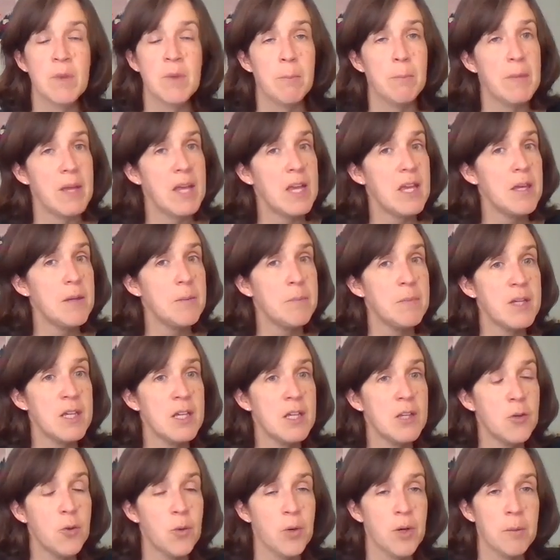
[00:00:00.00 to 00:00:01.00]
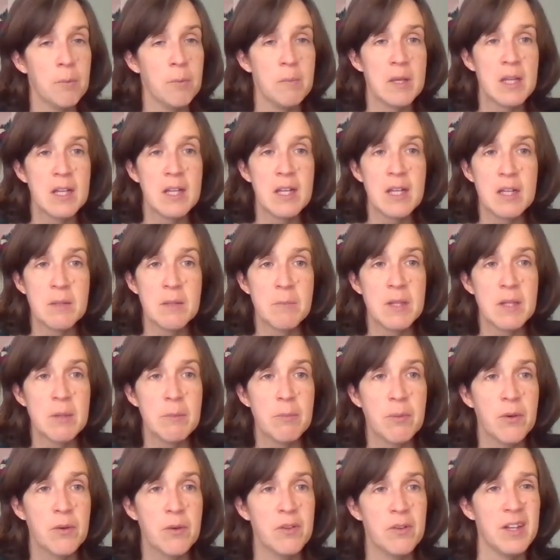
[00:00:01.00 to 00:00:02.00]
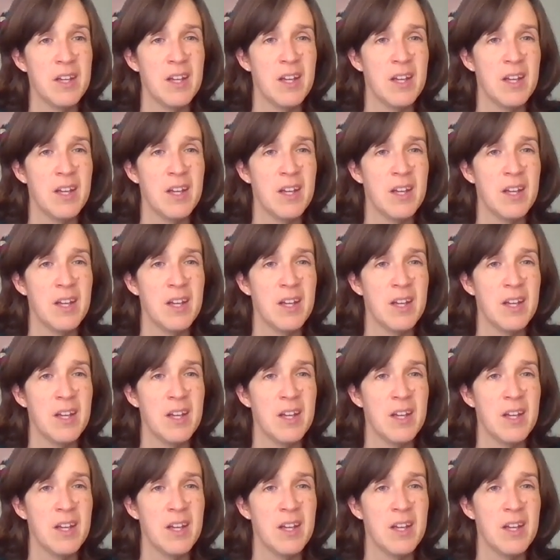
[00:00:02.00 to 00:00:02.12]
Maybe you're meeting people